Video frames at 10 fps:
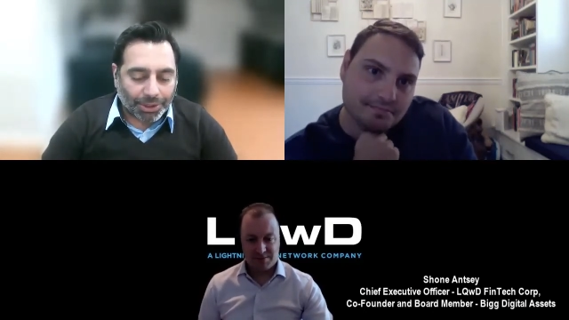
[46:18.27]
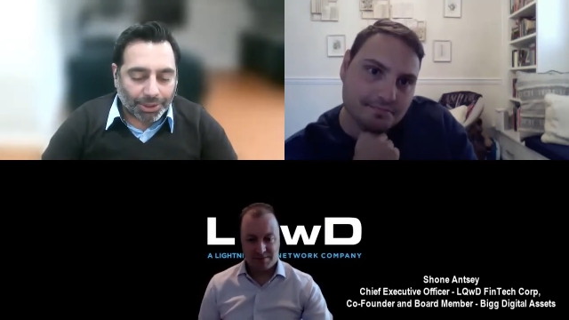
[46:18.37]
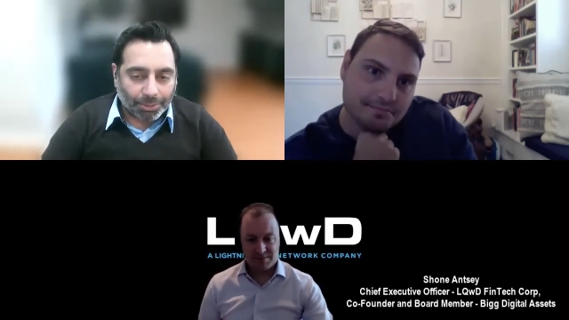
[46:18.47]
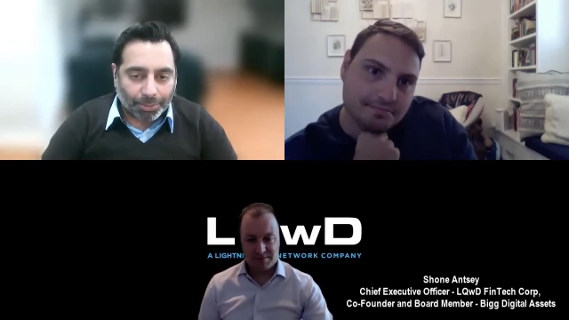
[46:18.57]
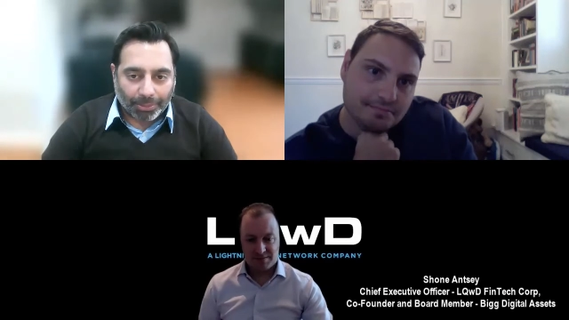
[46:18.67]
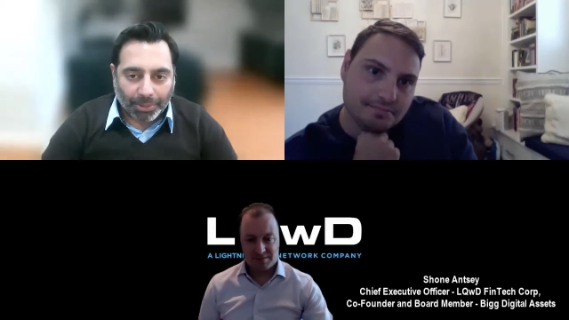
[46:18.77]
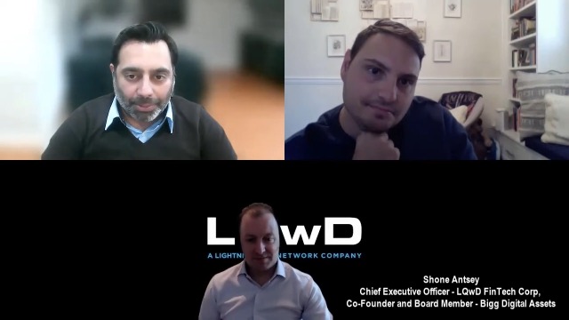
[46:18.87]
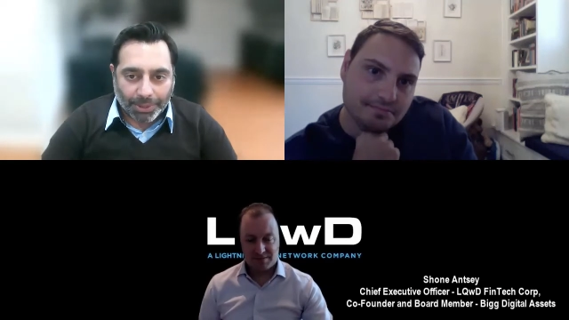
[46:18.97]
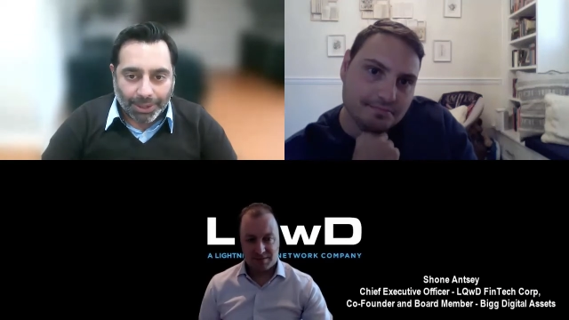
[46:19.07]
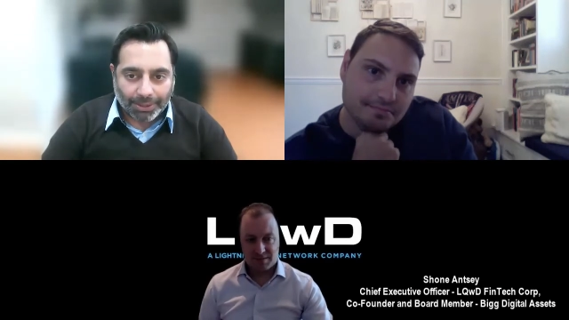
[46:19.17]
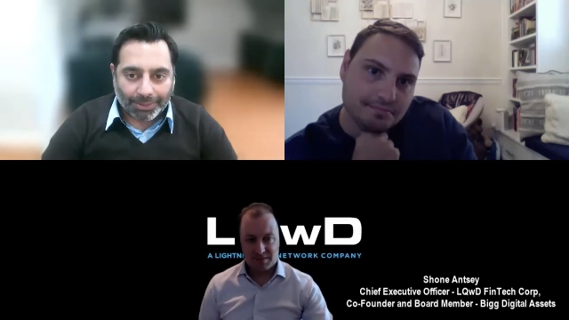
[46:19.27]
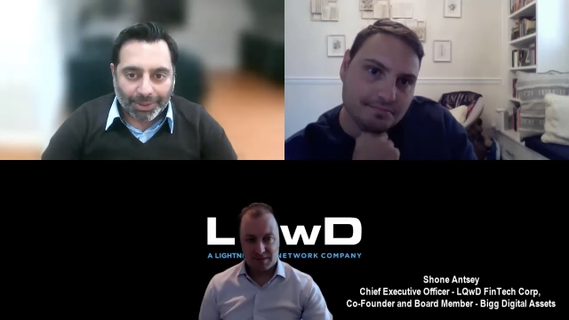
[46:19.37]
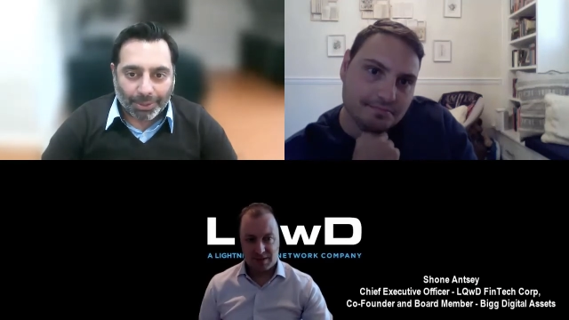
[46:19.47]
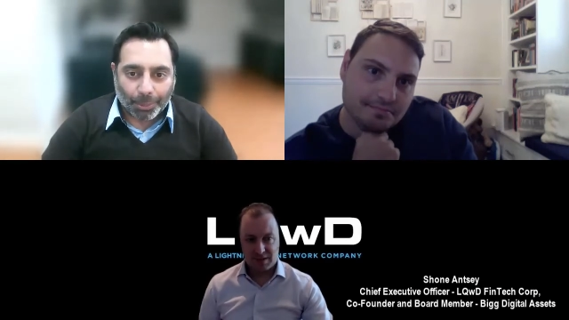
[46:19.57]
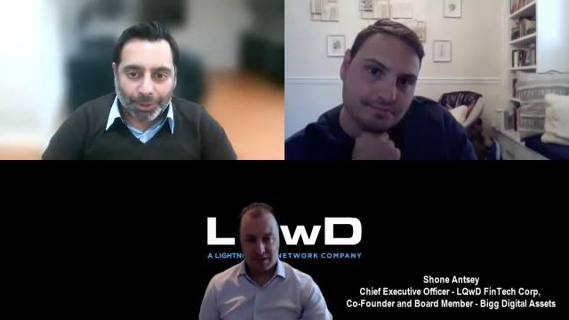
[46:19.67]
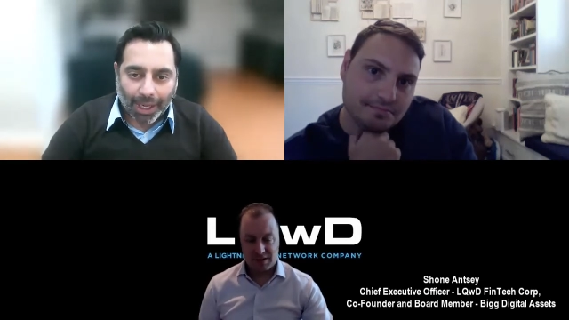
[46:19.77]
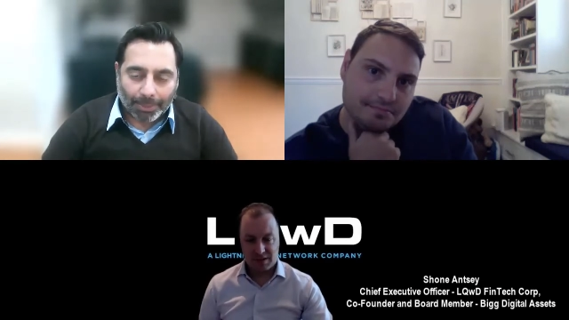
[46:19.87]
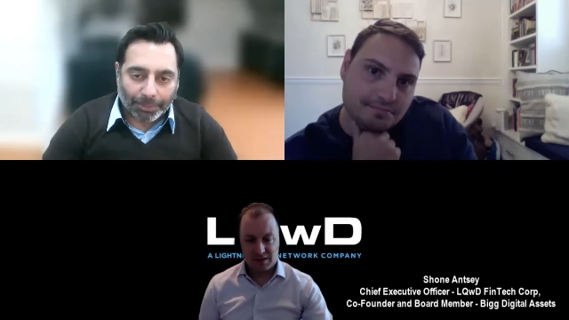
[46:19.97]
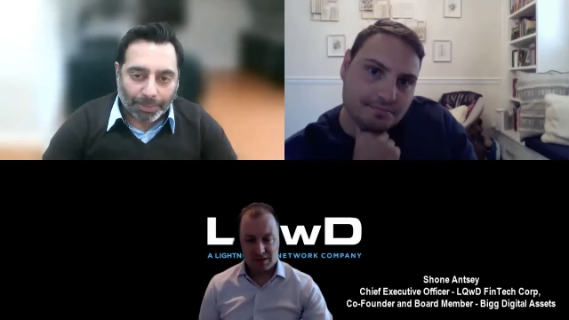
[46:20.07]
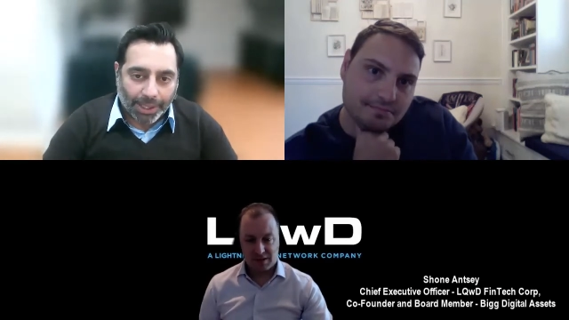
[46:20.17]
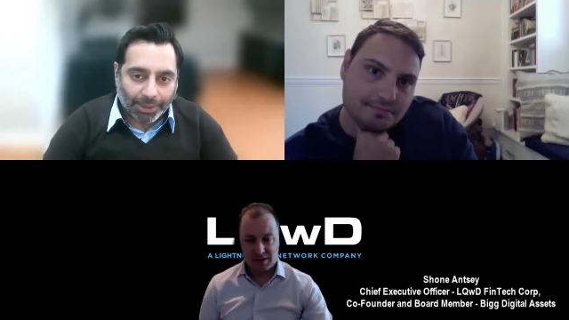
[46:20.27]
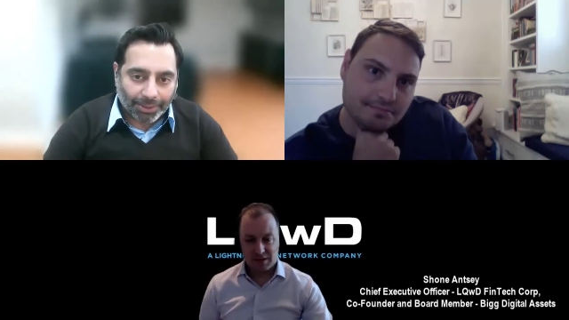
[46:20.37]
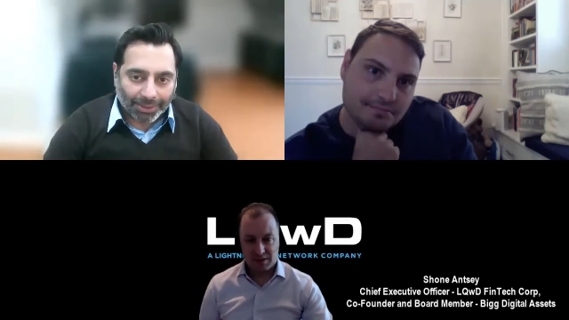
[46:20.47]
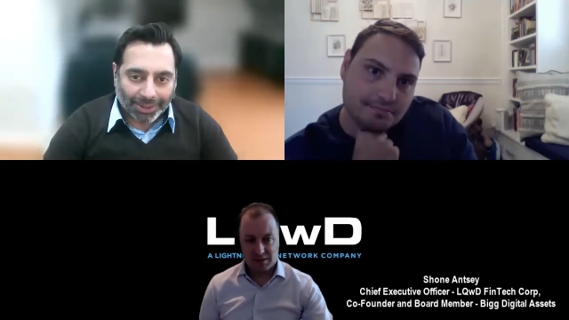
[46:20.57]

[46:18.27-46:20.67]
Speaker 1: there's still probably some more time of pain,